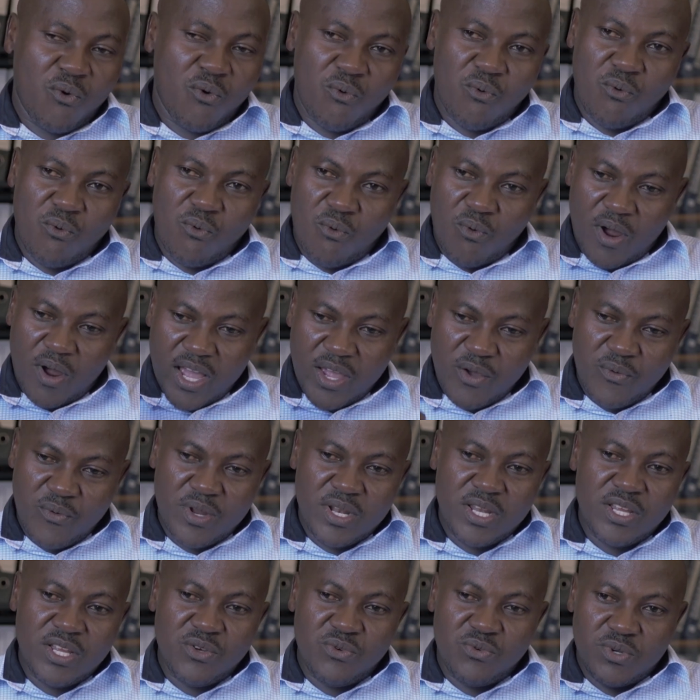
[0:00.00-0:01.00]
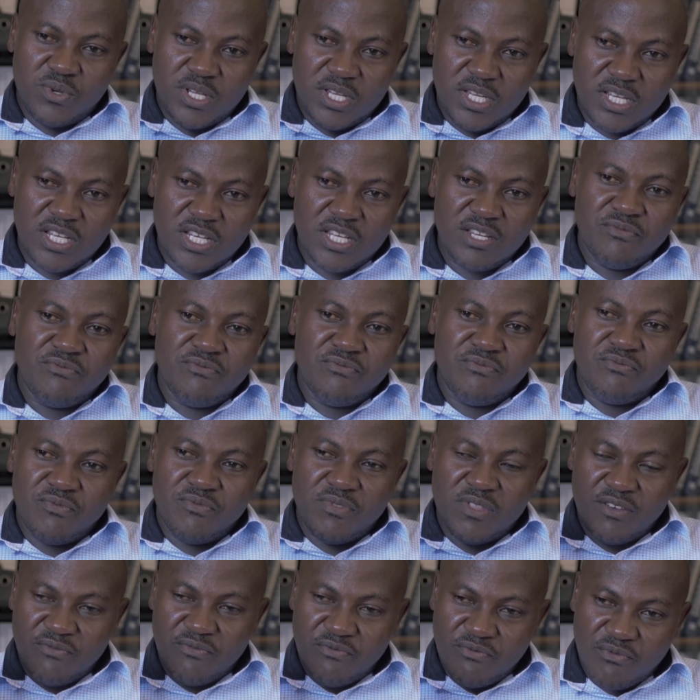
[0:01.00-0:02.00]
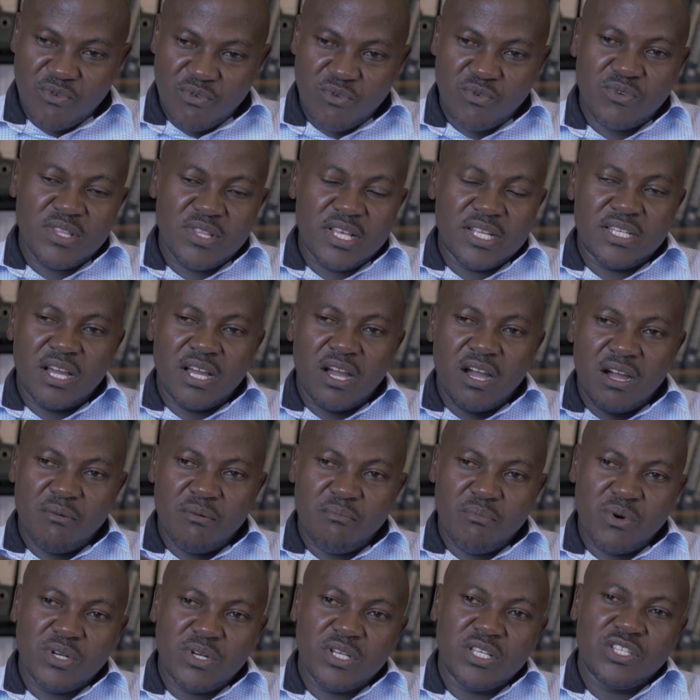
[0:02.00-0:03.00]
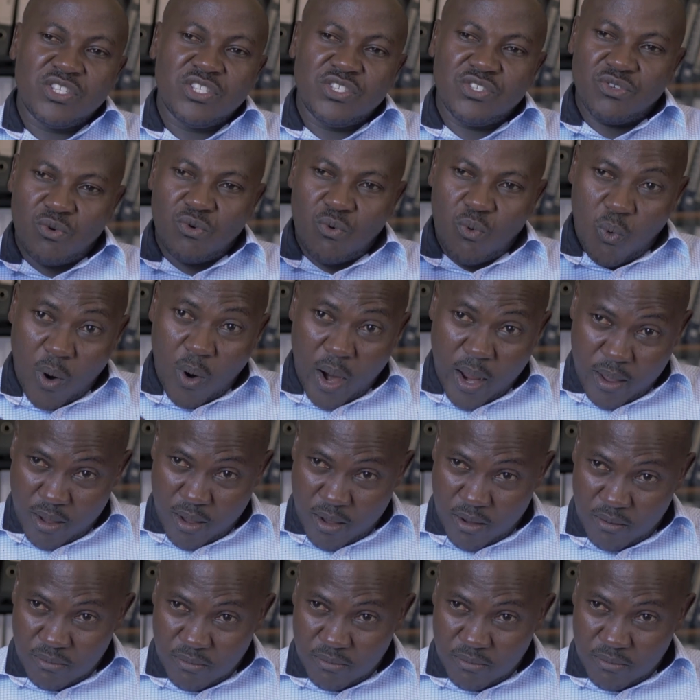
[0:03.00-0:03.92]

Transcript: why we need to eat the food that our bodies require,